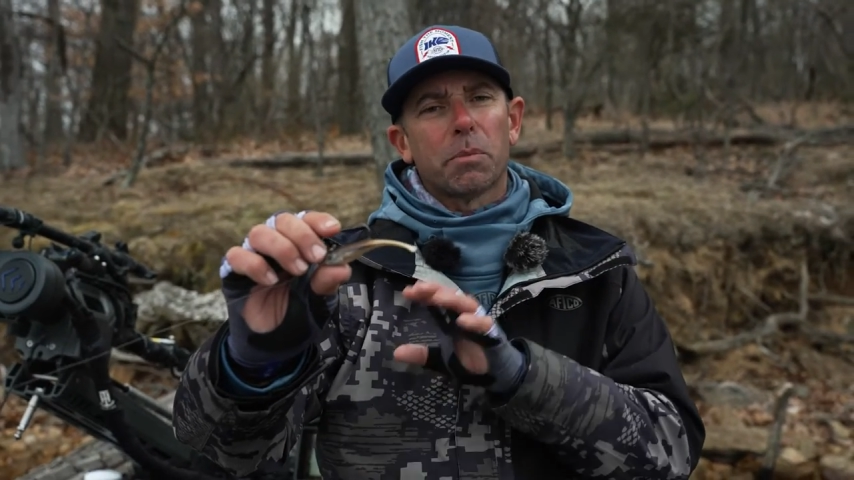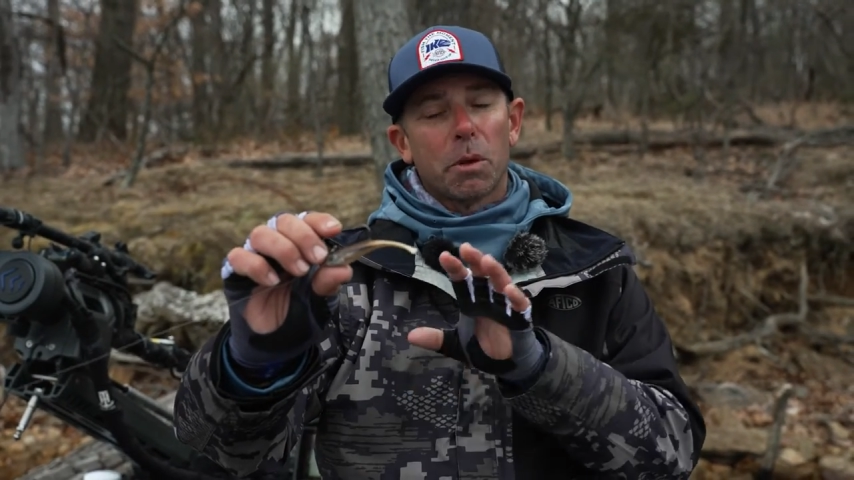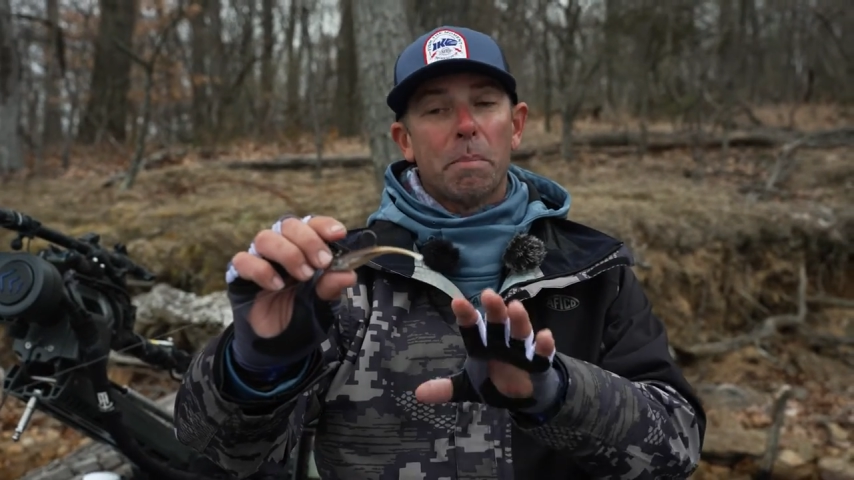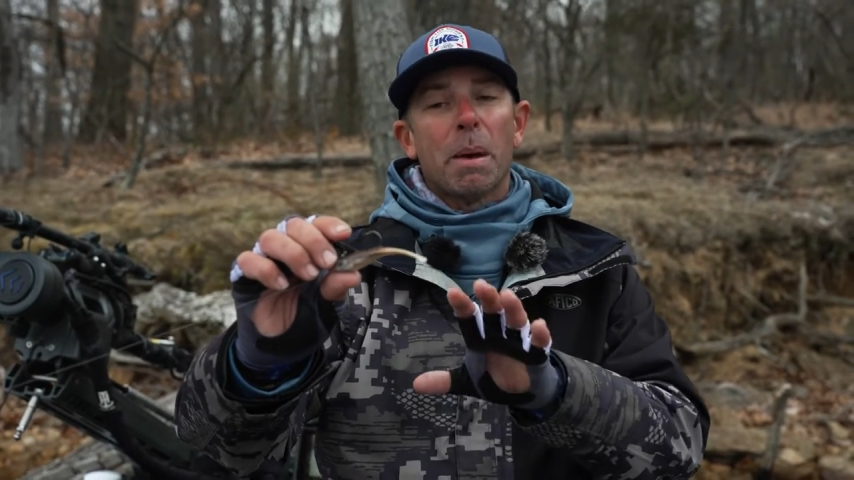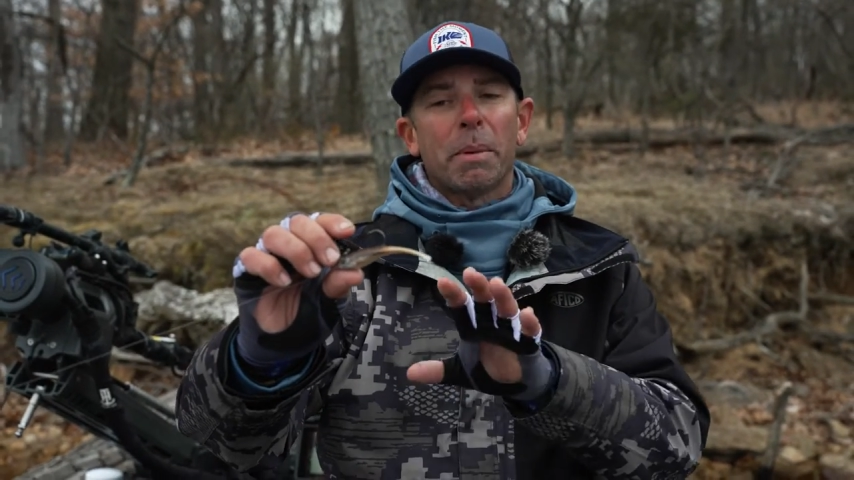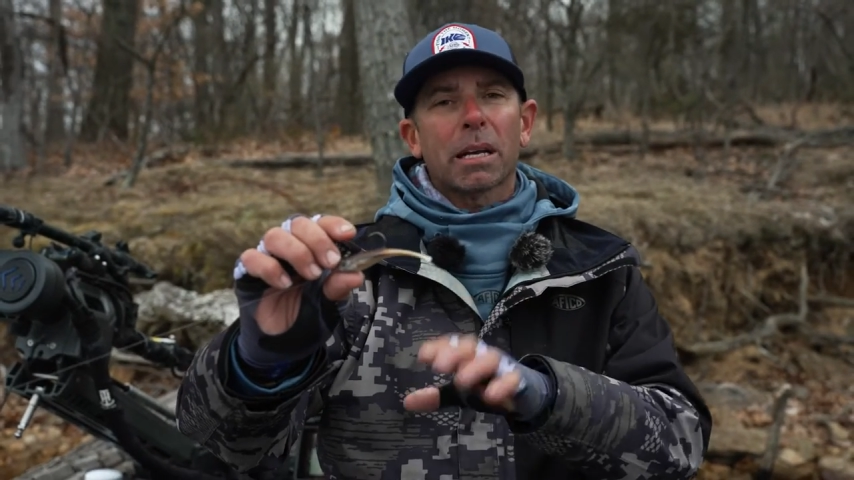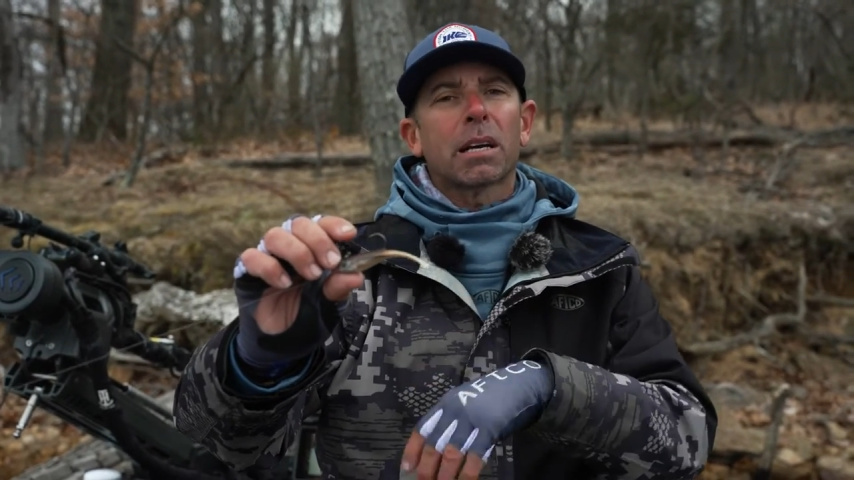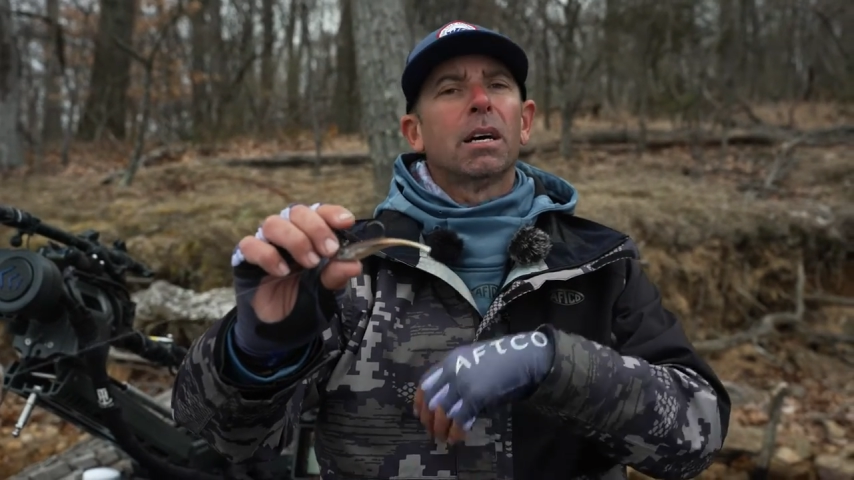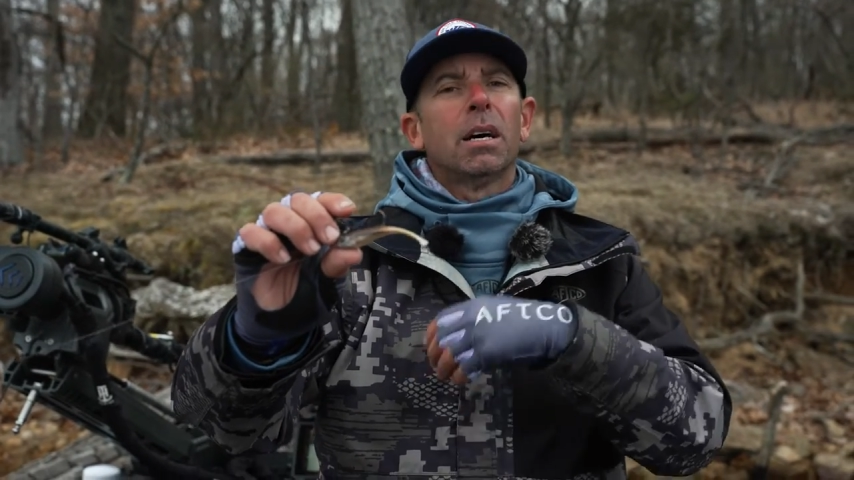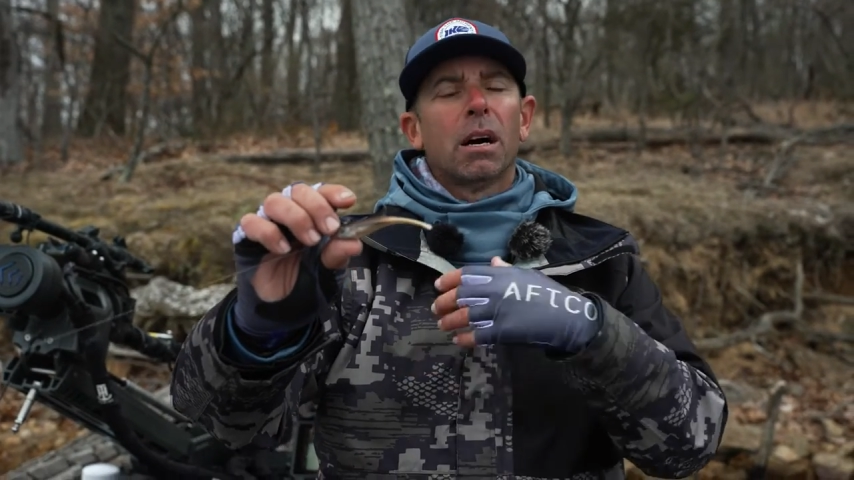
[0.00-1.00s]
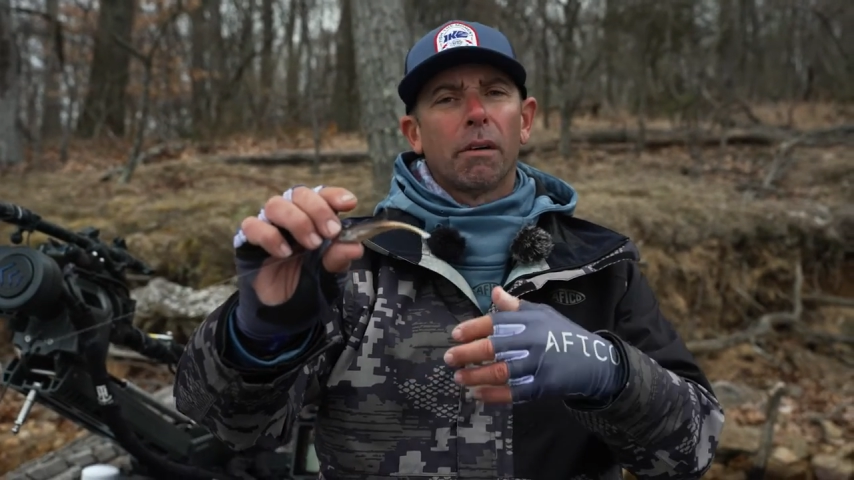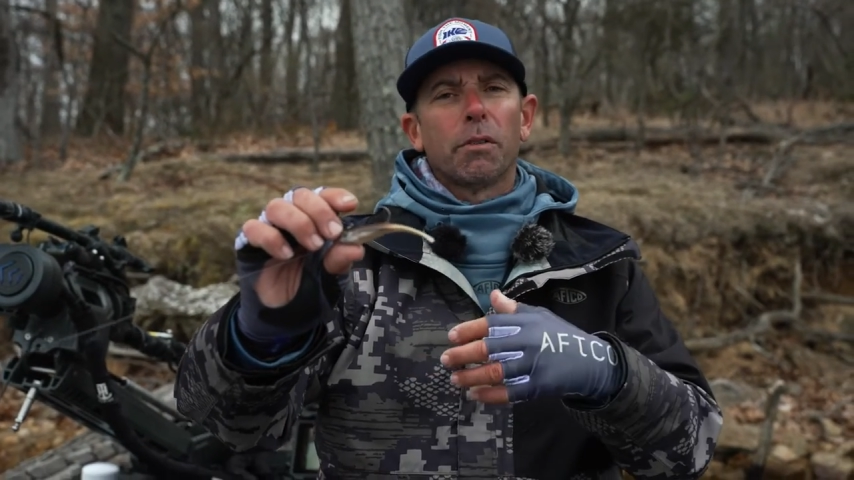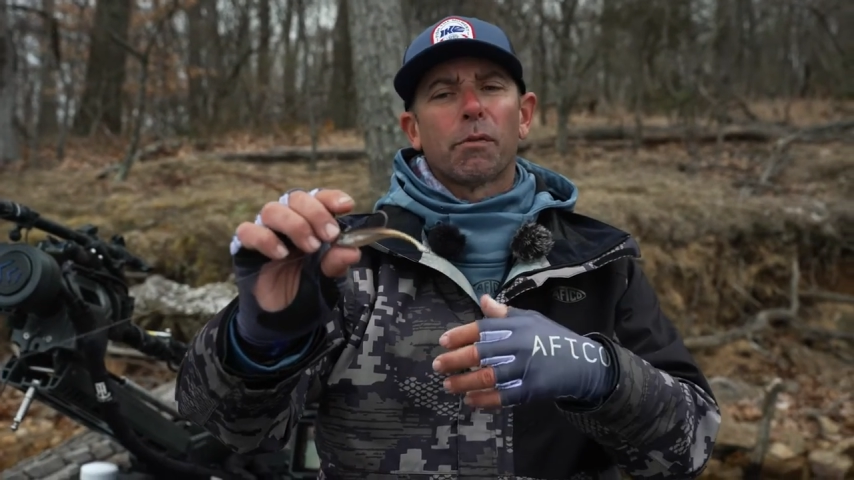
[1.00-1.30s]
the mimic of the